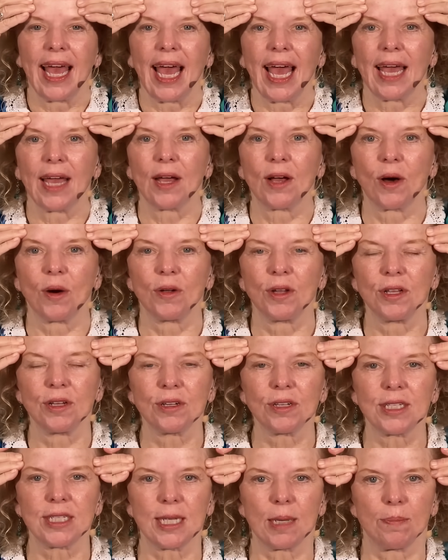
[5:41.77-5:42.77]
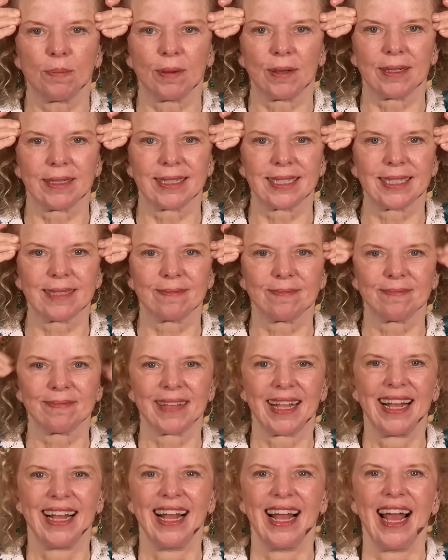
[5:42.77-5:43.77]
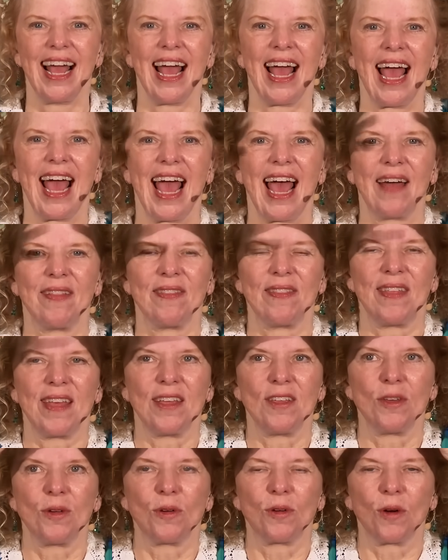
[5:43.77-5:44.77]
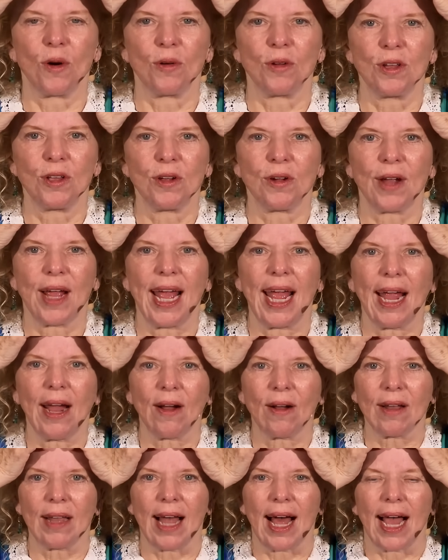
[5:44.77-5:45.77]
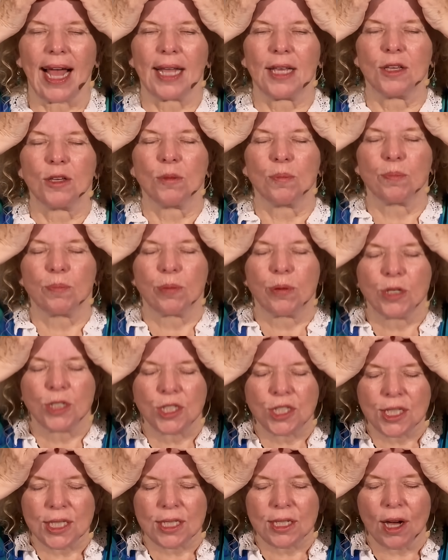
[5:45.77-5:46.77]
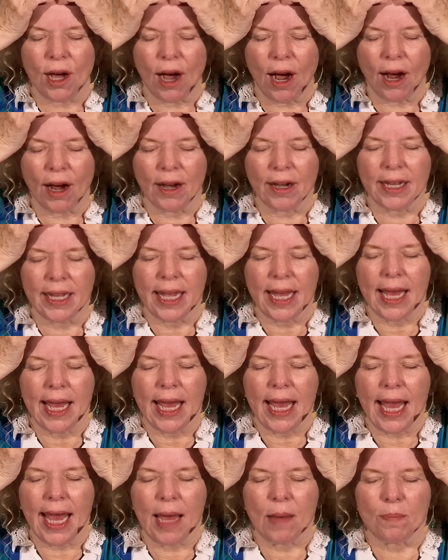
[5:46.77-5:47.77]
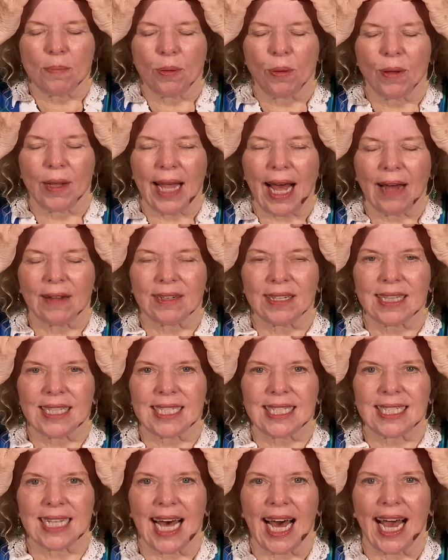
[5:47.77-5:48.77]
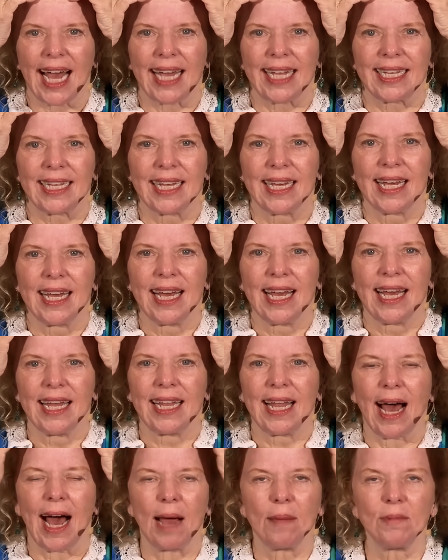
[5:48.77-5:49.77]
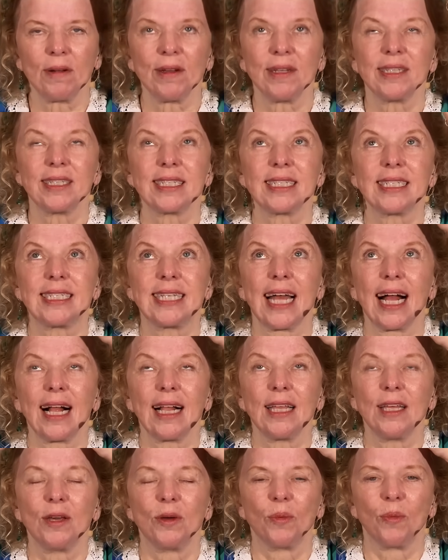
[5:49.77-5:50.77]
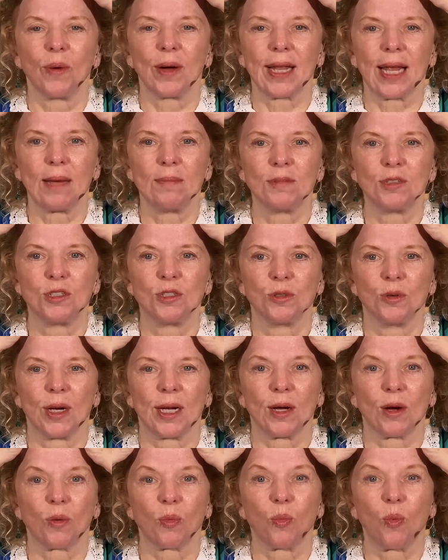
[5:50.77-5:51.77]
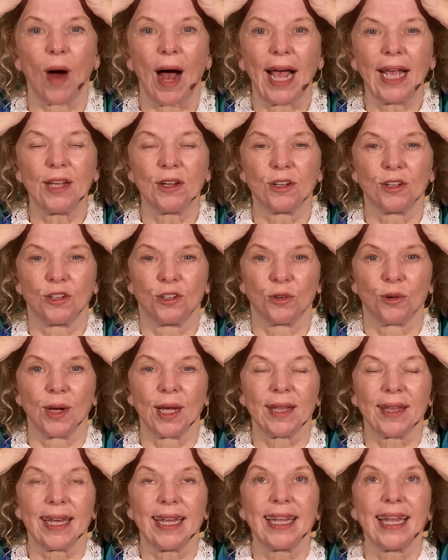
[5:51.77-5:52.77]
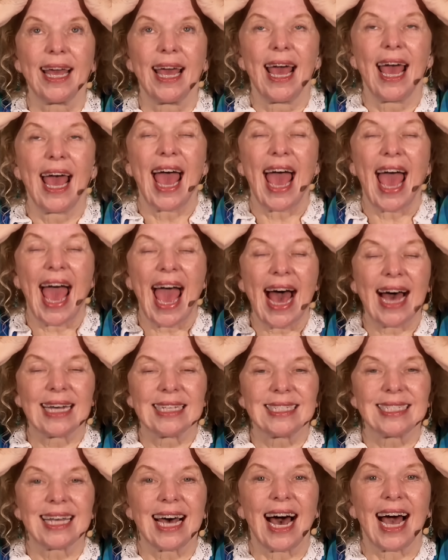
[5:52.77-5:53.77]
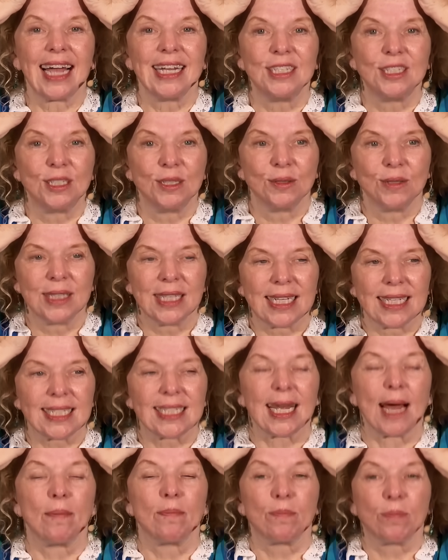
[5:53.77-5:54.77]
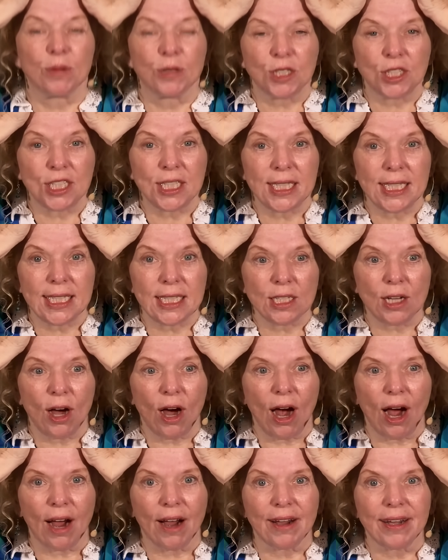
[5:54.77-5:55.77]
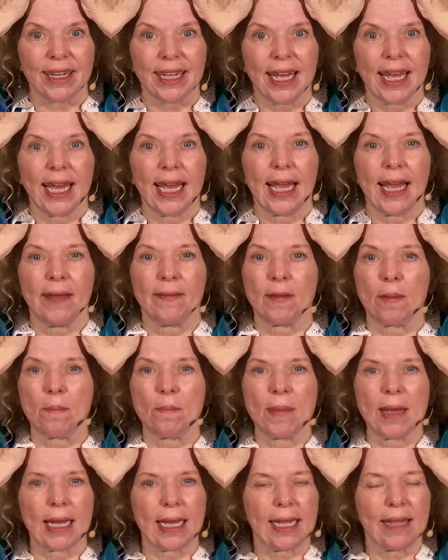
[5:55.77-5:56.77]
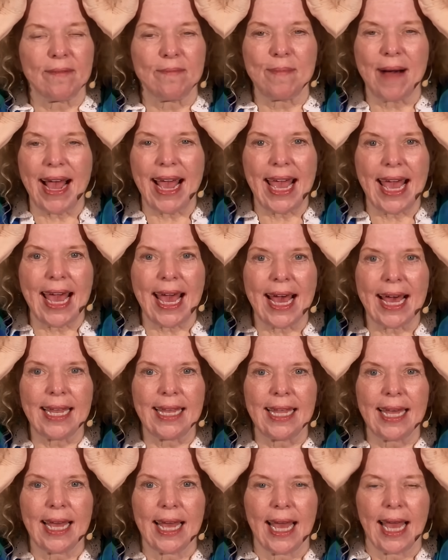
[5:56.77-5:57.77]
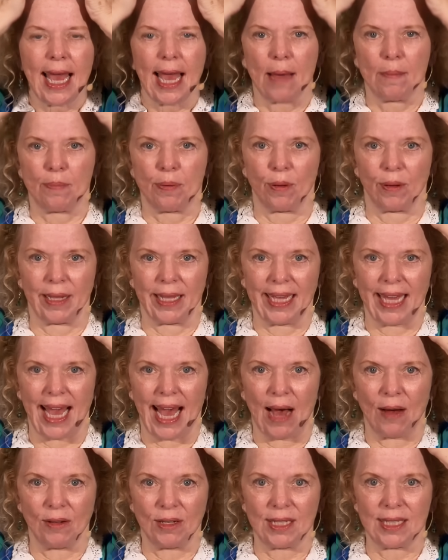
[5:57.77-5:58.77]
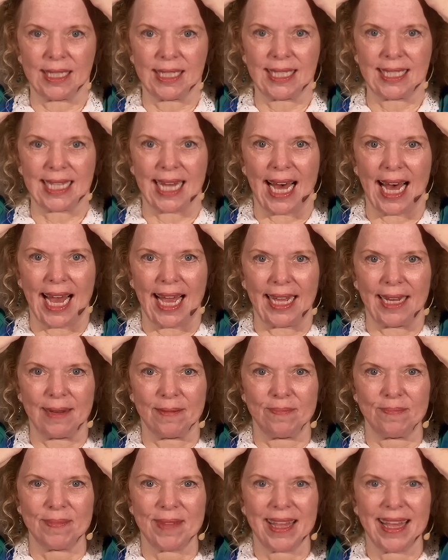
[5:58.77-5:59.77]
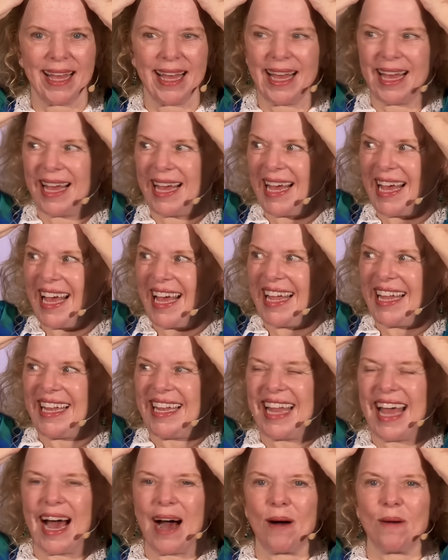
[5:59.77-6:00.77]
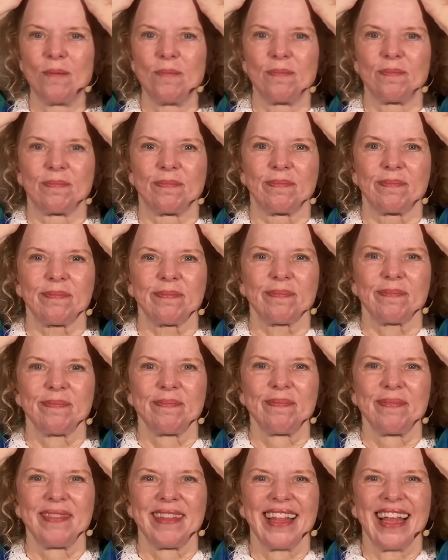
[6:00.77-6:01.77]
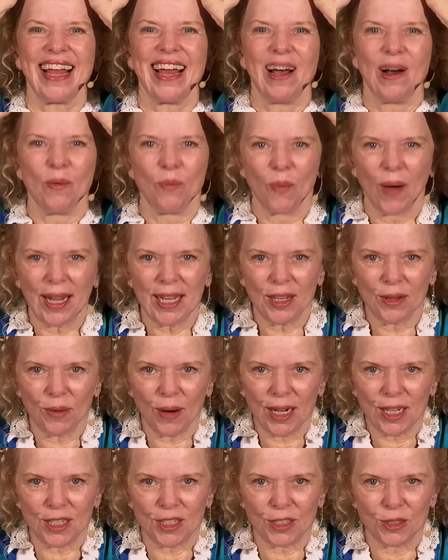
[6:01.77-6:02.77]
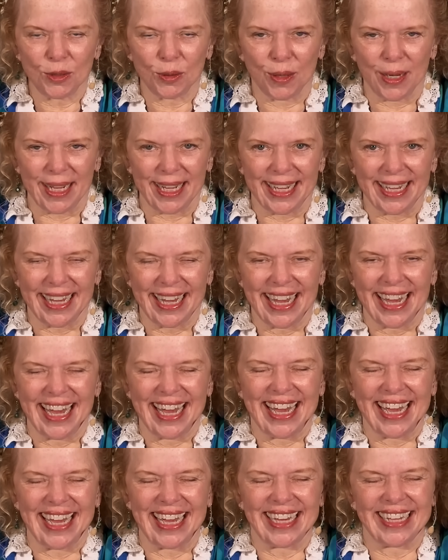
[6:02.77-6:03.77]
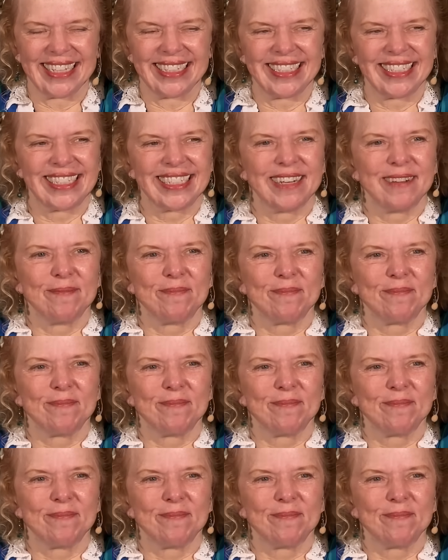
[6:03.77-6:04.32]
and go to your temples. And then you go to your hairline. You push in hard and pull out to the side. Now, I'm going to tell you what I'm doing or why you're doing it as I do this. I'm pushing in hard in the middle of my head and pulling out to the side. Now, what you are doing is